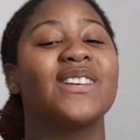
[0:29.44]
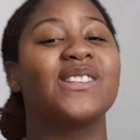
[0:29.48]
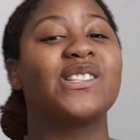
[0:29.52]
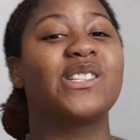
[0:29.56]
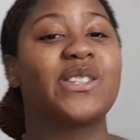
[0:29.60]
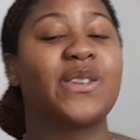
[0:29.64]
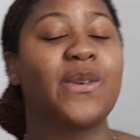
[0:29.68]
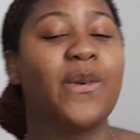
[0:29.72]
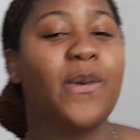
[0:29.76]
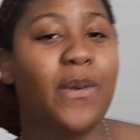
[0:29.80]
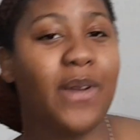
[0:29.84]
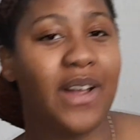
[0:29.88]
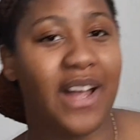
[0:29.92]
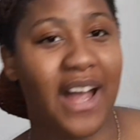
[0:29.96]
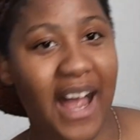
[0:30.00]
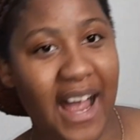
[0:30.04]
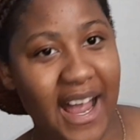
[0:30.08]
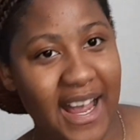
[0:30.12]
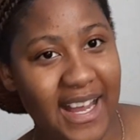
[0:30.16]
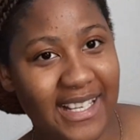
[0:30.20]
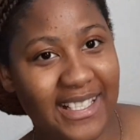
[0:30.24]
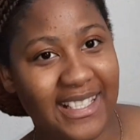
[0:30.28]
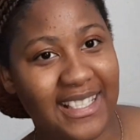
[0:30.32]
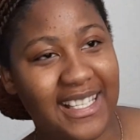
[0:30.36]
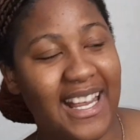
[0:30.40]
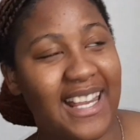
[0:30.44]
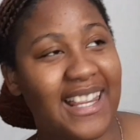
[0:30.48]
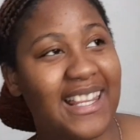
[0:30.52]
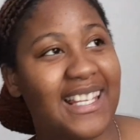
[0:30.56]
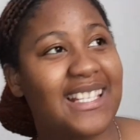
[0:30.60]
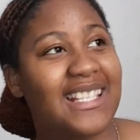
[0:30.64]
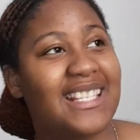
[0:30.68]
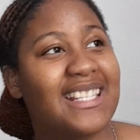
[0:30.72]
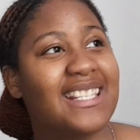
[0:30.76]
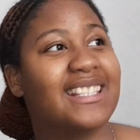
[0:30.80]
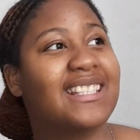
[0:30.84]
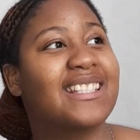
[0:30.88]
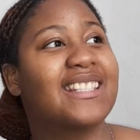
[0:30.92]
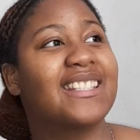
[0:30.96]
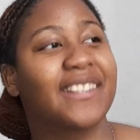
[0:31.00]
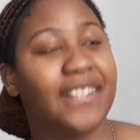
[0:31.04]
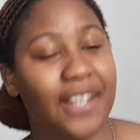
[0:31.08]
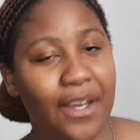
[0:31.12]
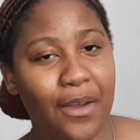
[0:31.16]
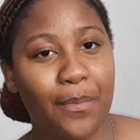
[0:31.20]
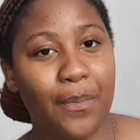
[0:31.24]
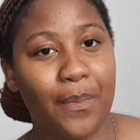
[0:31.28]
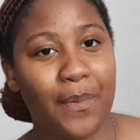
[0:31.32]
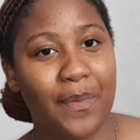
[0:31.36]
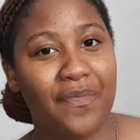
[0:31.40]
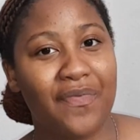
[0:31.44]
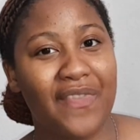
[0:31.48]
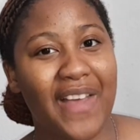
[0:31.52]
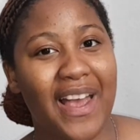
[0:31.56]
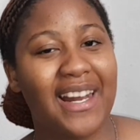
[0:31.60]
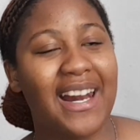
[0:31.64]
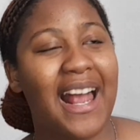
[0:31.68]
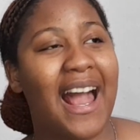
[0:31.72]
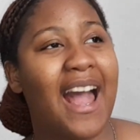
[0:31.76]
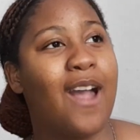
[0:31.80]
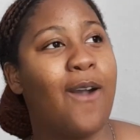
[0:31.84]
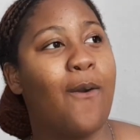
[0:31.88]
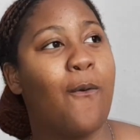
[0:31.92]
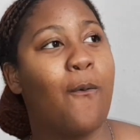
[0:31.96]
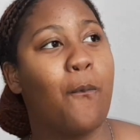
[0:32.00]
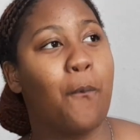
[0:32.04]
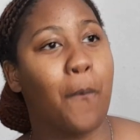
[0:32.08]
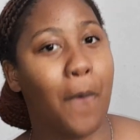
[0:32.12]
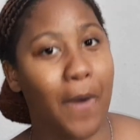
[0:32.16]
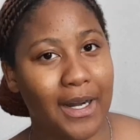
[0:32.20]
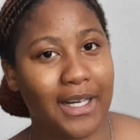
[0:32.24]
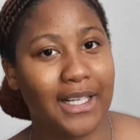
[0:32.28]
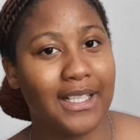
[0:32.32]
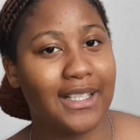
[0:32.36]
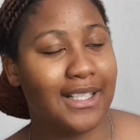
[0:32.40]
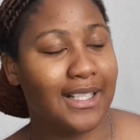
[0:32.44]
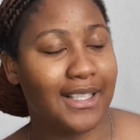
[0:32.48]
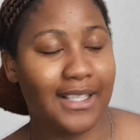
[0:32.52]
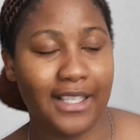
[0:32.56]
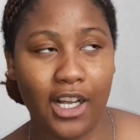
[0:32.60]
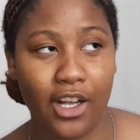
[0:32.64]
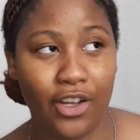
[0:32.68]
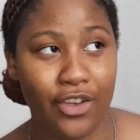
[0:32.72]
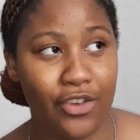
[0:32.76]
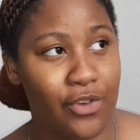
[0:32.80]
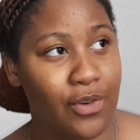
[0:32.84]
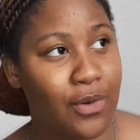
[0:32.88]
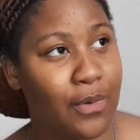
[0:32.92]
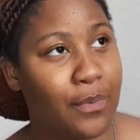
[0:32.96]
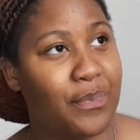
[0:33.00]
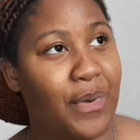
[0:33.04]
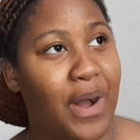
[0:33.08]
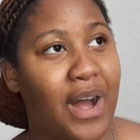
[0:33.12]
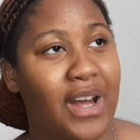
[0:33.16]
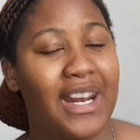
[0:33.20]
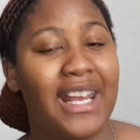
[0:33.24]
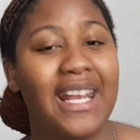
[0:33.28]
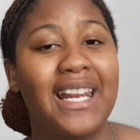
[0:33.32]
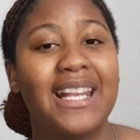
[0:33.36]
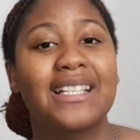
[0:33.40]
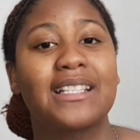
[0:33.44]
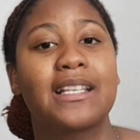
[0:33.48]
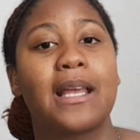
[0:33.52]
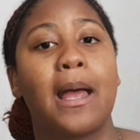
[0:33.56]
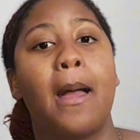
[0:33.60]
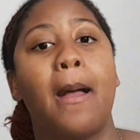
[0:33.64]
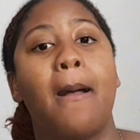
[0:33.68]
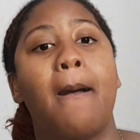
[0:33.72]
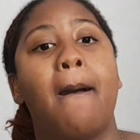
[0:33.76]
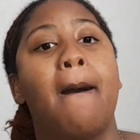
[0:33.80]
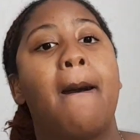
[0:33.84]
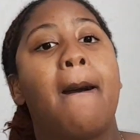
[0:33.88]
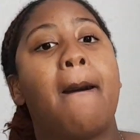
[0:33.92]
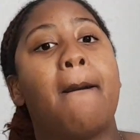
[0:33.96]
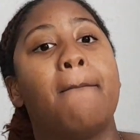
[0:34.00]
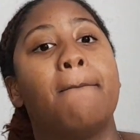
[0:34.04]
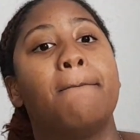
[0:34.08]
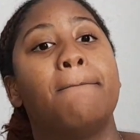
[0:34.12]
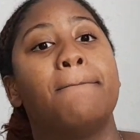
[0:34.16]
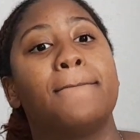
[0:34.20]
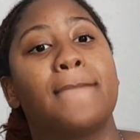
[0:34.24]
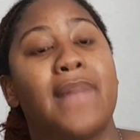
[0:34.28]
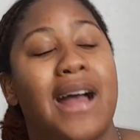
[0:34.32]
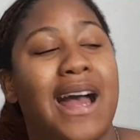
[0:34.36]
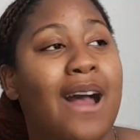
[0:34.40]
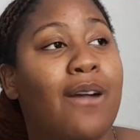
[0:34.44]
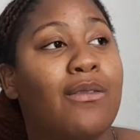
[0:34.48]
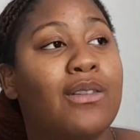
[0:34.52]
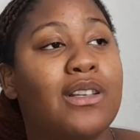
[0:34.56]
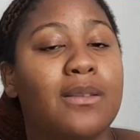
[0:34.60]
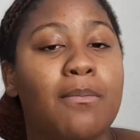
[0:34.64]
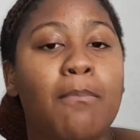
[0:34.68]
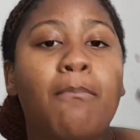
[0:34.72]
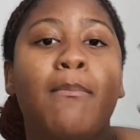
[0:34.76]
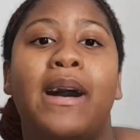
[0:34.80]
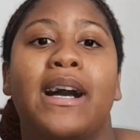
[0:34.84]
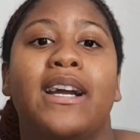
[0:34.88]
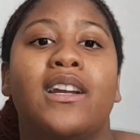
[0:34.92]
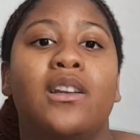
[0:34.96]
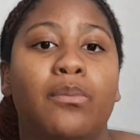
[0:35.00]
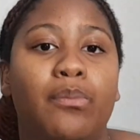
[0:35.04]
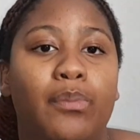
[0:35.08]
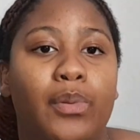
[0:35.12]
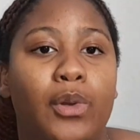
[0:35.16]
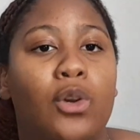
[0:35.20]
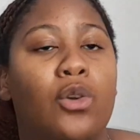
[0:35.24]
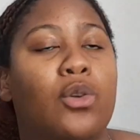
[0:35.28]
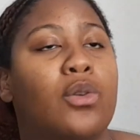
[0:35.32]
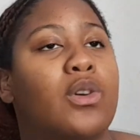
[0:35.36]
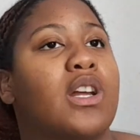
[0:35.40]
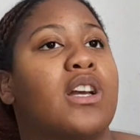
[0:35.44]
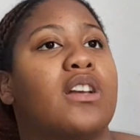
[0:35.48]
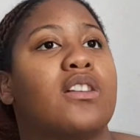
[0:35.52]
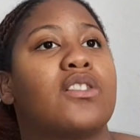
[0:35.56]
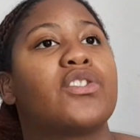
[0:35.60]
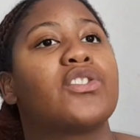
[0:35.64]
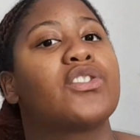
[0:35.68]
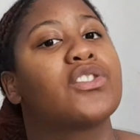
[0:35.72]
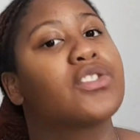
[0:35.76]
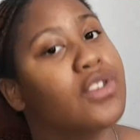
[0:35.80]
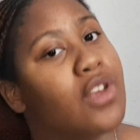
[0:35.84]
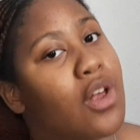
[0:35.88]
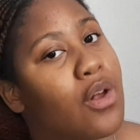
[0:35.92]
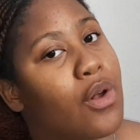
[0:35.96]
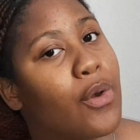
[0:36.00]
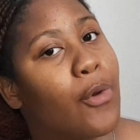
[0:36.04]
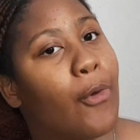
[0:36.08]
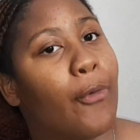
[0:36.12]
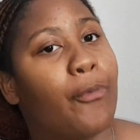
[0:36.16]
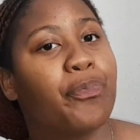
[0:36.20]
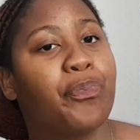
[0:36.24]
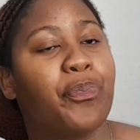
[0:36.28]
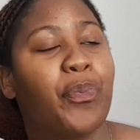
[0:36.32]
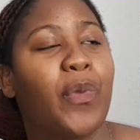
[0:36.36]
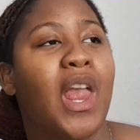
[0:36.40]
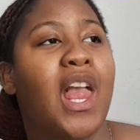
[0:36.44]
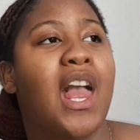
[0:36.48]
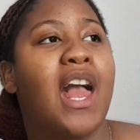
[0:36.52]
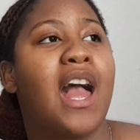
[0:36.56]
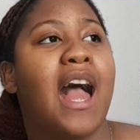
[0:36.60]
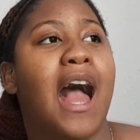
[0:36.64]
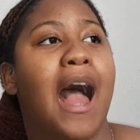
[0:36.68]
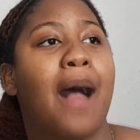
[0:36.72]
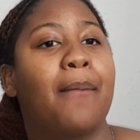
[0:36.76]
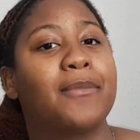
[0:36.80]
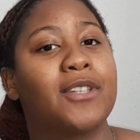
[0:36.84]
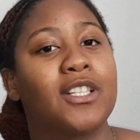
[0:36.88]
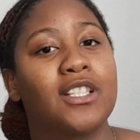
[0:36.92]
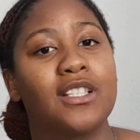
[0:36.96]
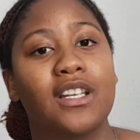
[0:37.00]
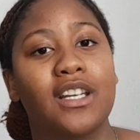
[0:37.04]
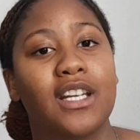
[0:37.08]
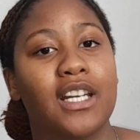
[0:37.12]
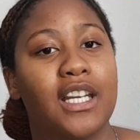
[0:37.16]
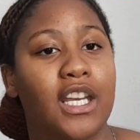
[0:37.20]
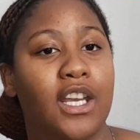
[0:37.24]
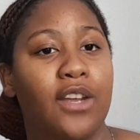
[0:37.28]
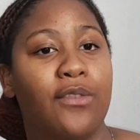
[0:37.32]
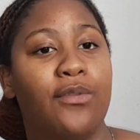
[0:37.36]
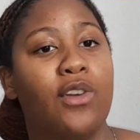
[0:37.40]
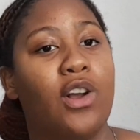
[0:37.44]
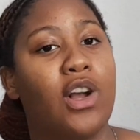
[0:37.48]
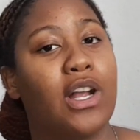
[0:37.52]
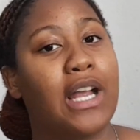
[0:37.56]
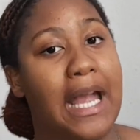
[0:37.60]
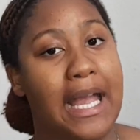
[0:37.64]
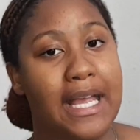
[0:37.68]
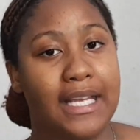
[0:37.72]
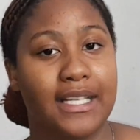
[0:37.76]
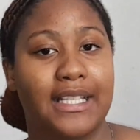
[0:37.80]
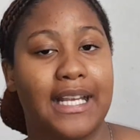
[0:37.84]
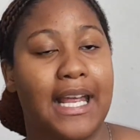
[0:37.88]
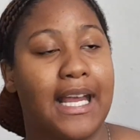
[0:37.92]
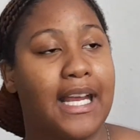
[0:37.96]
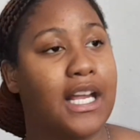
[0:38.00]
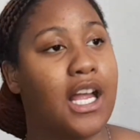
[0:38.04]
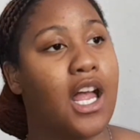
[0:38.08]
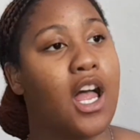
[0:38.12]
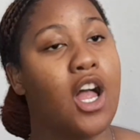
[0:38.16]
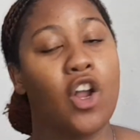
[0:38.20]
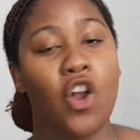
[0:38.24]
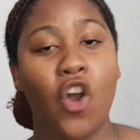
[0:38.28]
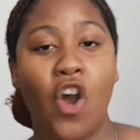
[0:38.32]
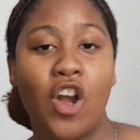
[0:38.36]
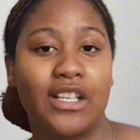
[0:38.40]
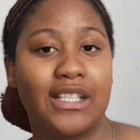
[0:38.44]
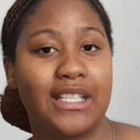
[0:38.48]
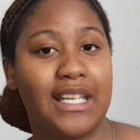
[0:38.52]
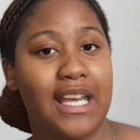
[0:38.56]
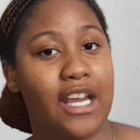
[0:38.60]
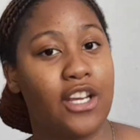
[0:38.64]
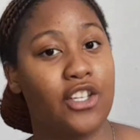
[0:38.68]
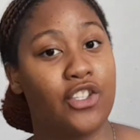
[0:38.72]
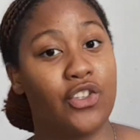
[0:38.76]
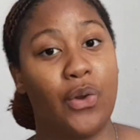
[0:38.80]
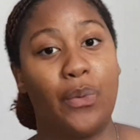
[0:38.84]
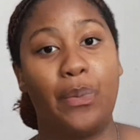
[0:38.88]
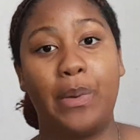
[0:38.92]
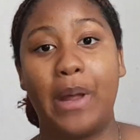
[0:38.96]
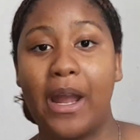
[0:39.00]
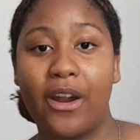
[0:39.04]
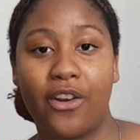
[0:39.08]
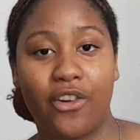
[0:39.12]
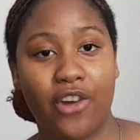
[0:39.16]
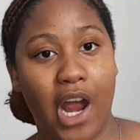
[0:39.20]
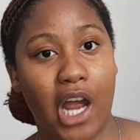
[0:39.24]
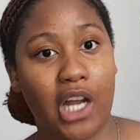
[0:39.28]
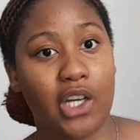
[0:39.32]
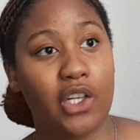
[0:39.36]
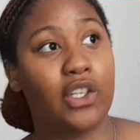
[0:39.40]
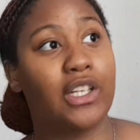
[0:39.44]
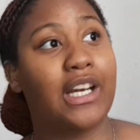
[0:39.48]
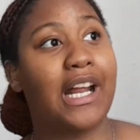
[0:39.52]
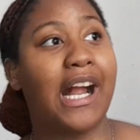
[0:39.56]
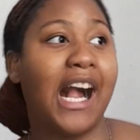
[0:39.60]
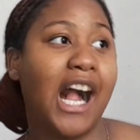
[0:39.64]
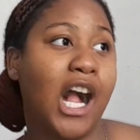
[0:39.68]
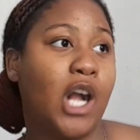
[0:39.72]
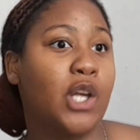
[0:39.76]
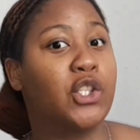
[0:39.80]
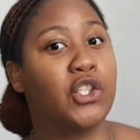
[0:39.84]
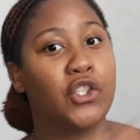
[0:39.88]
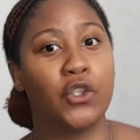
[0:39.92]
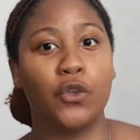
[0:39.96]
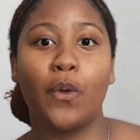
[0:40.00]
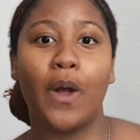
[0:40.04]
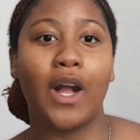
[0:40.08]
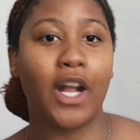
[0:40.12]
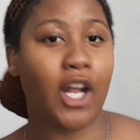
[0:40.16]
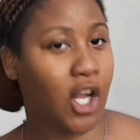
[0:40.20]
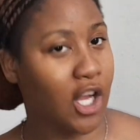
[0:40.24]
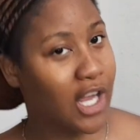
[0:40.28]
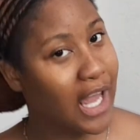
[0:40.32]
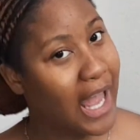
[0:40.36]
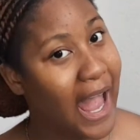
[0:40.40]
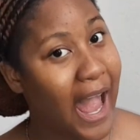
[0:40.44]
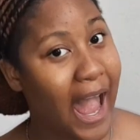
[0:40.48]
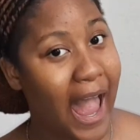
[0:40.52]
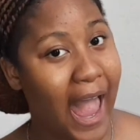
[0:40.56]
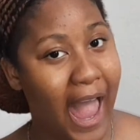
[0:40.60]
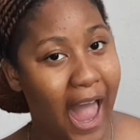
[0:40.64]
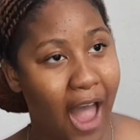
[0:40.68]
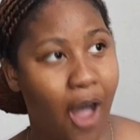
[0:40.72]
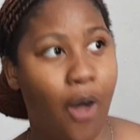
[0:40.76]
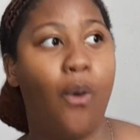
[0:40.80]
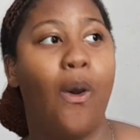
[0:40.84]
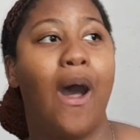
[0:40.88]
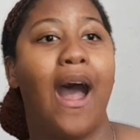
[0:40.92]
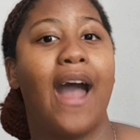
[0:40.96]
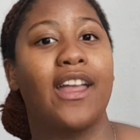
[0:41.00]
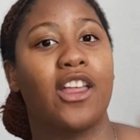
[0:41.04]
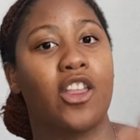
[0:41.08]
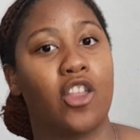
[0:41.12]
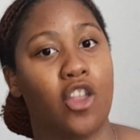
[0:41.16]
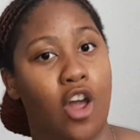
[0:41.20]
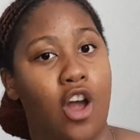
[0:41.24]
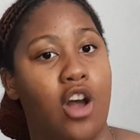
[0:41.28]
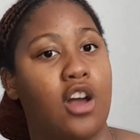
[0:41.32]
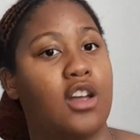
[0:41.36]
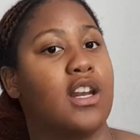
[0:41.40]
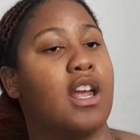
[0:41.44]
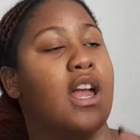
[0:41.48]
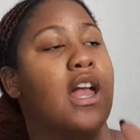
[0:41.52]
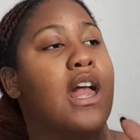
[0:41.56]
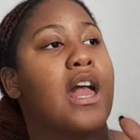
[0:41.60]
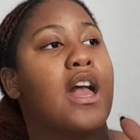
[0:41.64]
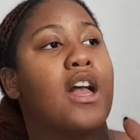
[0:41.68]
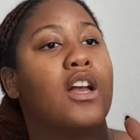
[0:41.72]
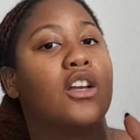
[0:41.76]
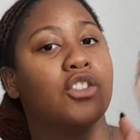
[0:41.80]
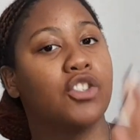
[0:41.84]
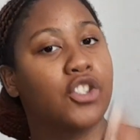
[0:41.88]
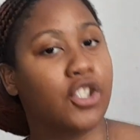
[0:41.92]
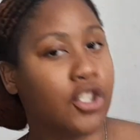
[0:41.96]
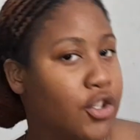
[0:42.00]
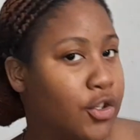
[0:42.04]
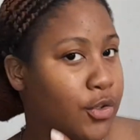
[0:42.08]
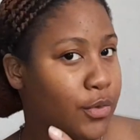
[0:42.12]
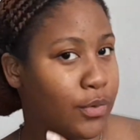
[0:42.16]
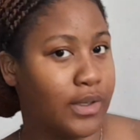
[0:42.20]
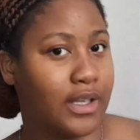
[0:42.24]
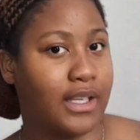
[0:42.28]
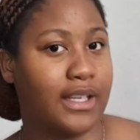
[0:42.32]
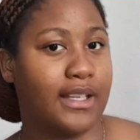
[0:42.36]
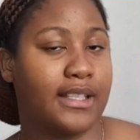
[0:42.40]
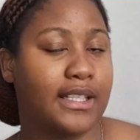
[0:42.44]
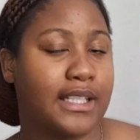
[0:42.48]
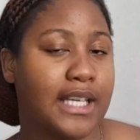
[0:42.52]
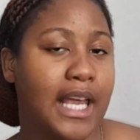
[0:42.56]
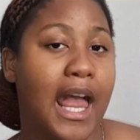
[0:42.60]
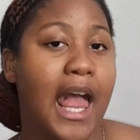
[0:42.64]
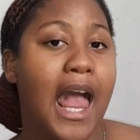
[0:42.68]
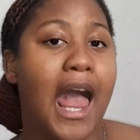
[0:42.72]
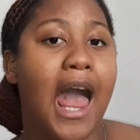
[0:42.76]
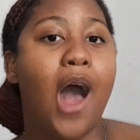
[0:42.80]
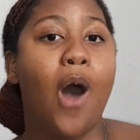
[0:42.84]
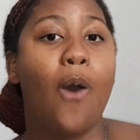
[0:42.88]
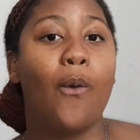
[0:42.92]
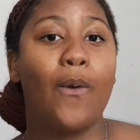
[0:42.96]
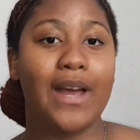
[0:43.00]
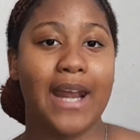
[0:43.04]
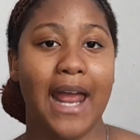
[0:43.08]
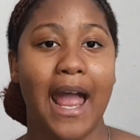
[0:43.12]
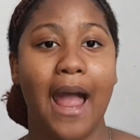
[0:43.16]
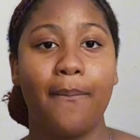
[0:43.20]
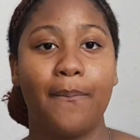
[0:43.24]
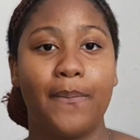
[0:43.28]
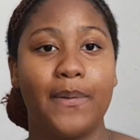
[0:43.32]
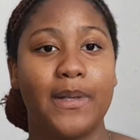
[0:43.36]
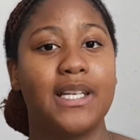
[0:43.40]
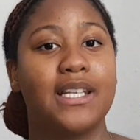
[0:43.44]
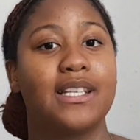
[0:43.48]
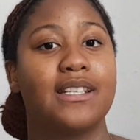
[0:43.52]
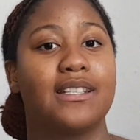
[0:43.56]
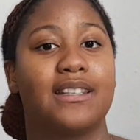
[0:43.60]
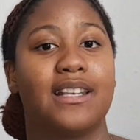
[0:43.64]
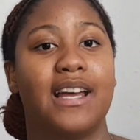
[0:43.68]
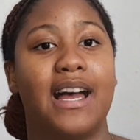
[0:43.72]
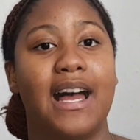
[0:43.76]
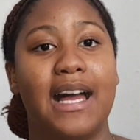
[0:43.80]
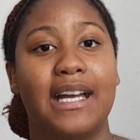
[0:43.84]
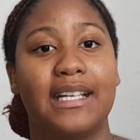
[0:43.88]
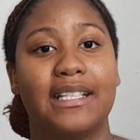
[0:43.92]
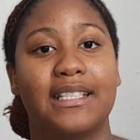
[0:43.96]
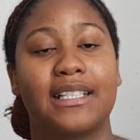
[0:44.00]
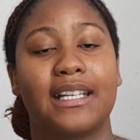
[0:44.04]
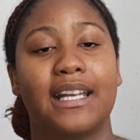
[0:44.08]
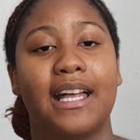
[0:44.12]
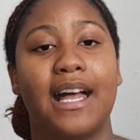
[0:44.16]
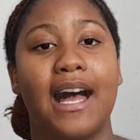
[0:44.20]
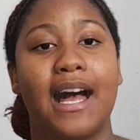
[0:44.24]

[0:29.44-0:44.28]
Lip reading: so guys, this tip that I wanted to tell you about, I was mind blown. So I'm just gonna give you guys like context or background on how I got to this. What happened is that